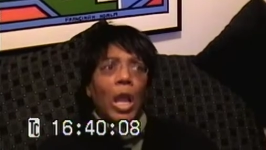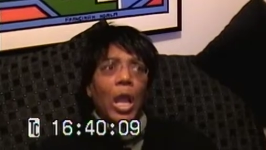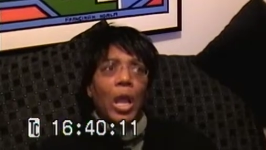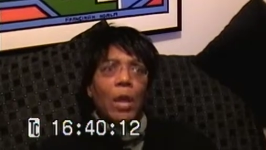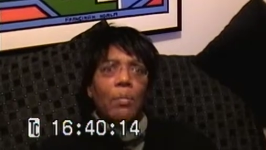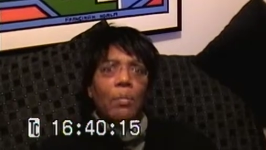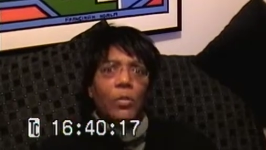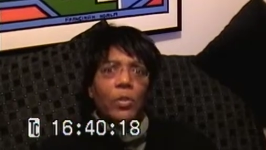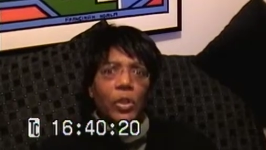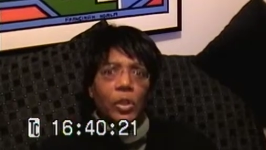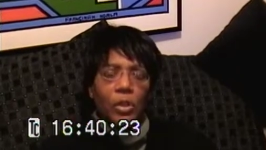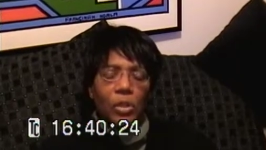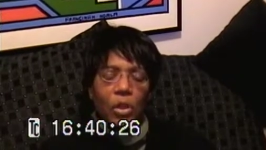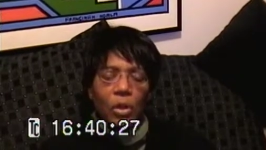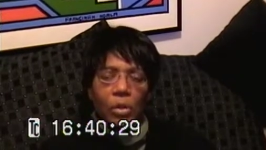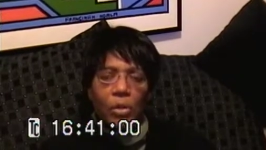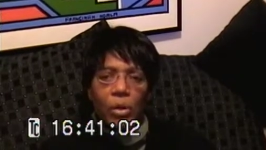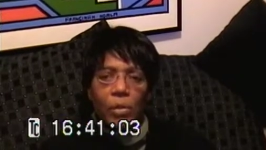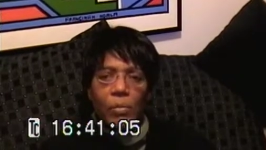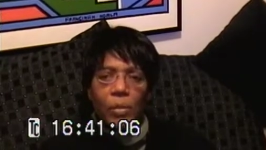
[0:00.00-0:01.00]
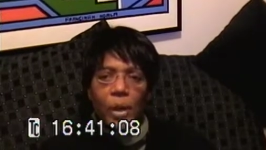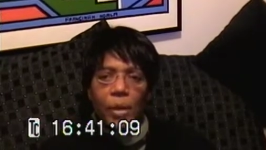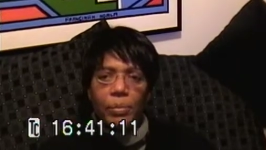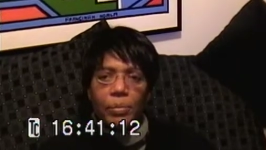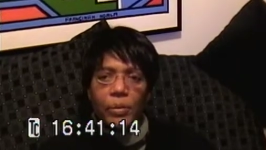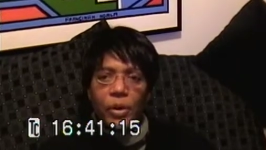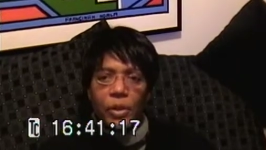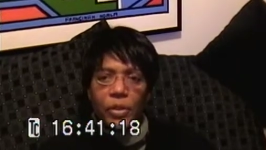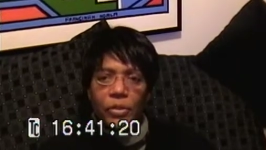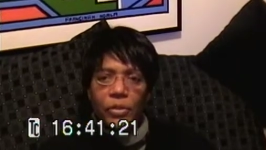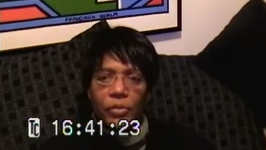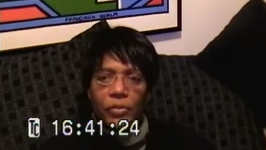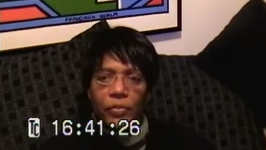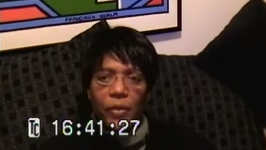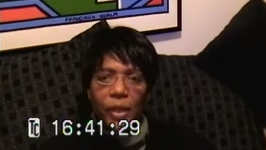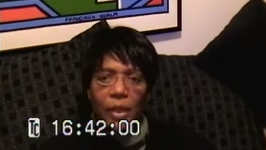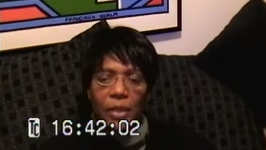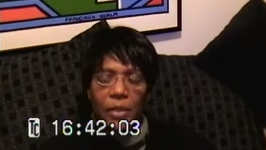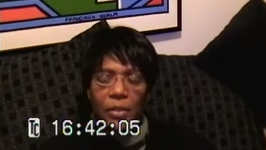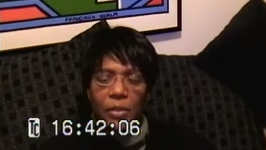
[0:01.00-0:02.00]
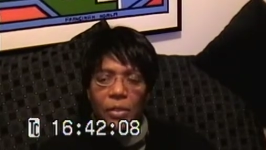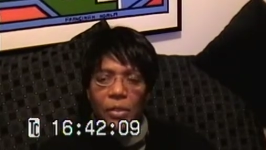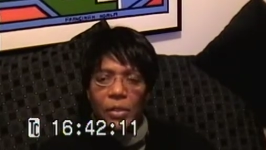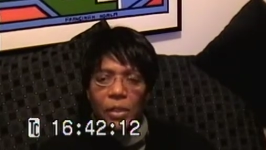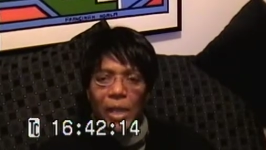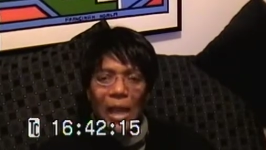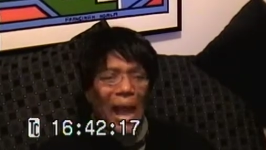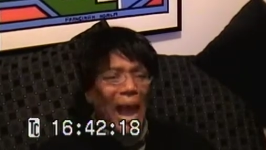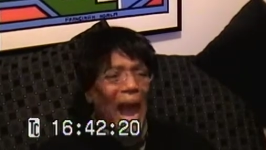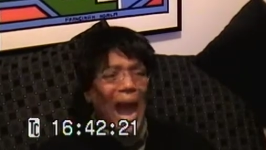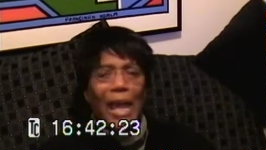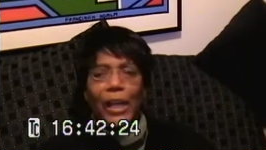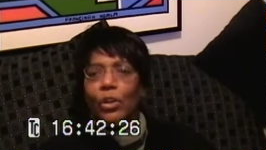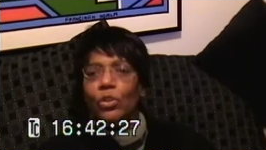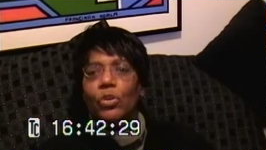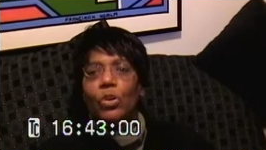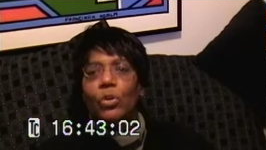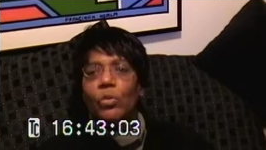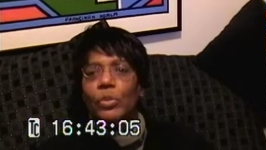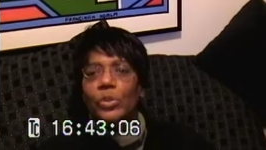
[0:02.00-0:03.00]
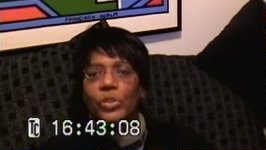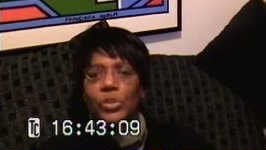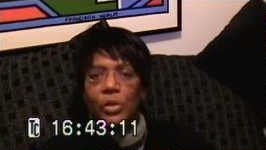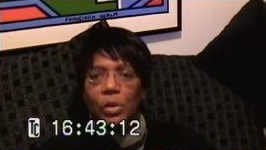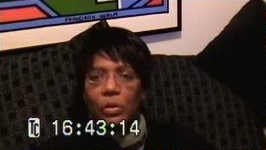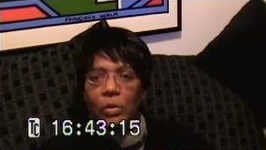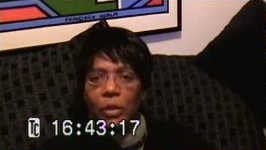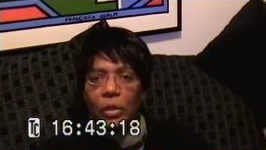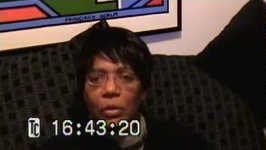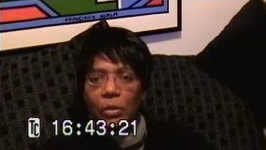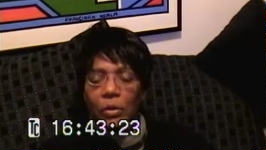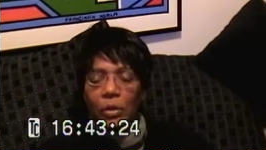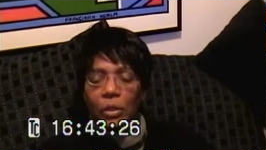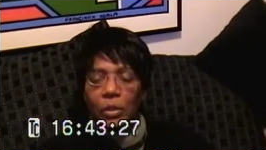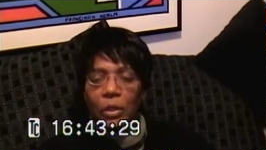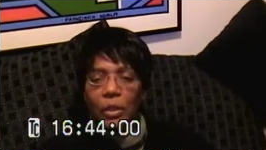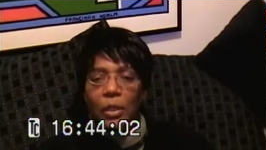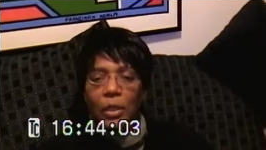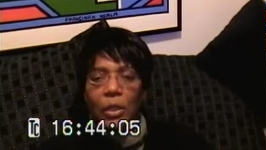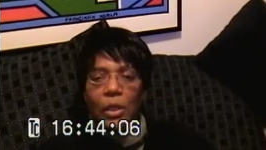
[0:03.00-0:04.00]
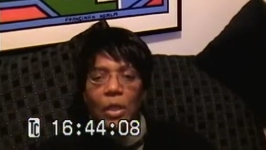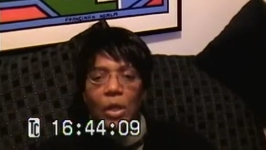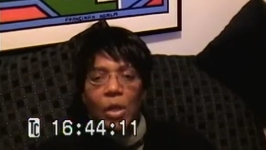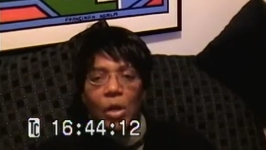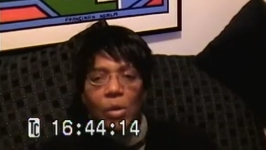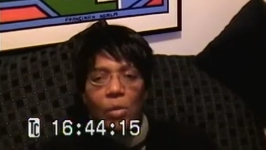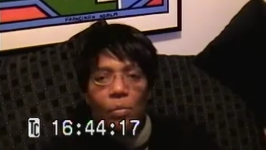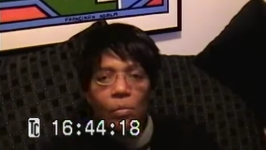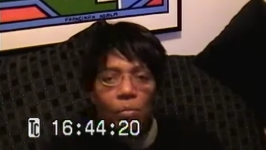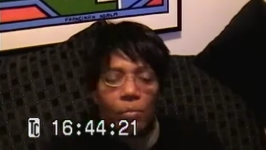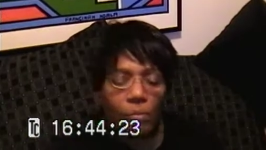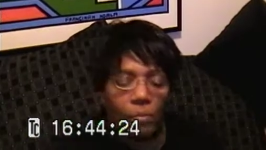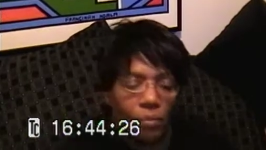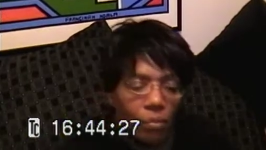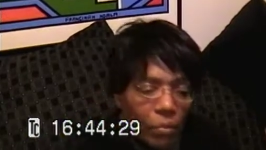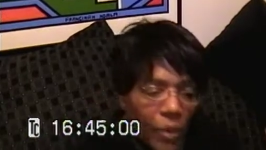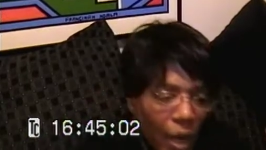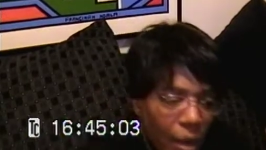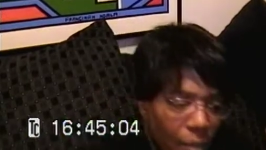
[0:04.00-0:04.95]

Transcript: and with the look on my brother's face, I don't know what's going on my